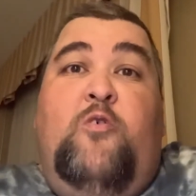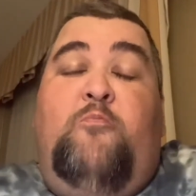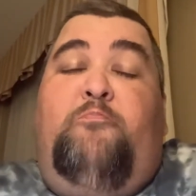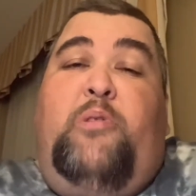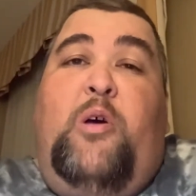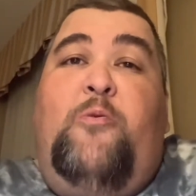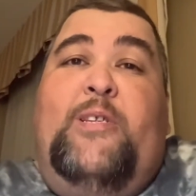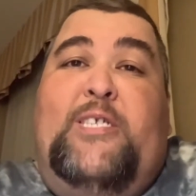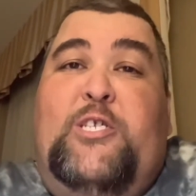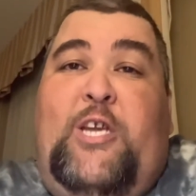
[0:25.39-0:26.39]
blow
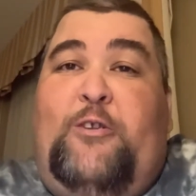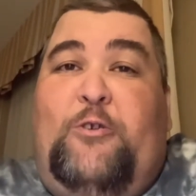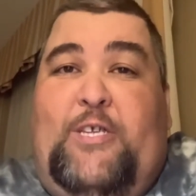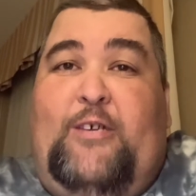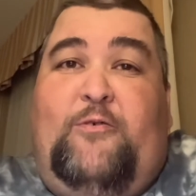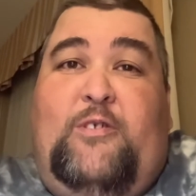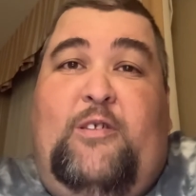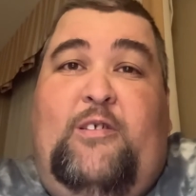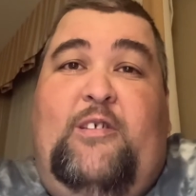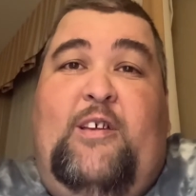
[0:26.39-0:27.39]
its injector seals
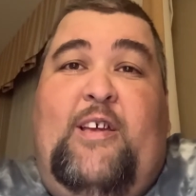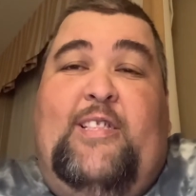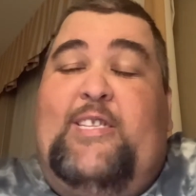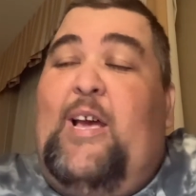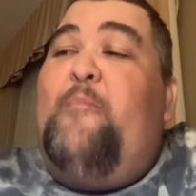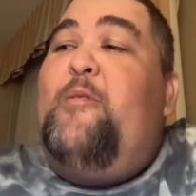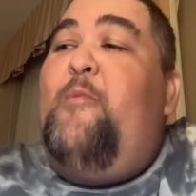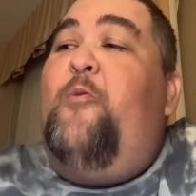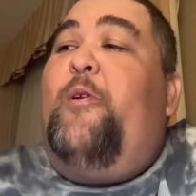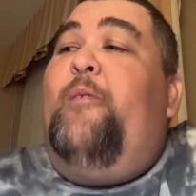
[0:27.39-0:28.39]
at the top of the
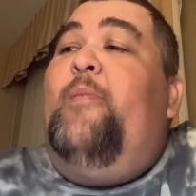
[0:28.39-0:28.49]
motor.